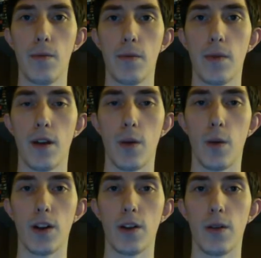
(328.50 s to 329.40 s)
in
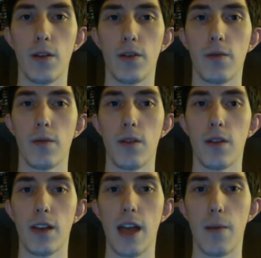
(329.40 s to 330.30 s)
which this
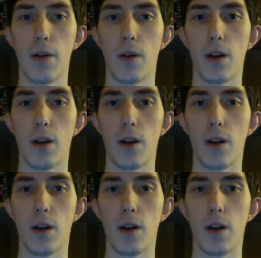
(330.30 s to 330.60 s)
chemical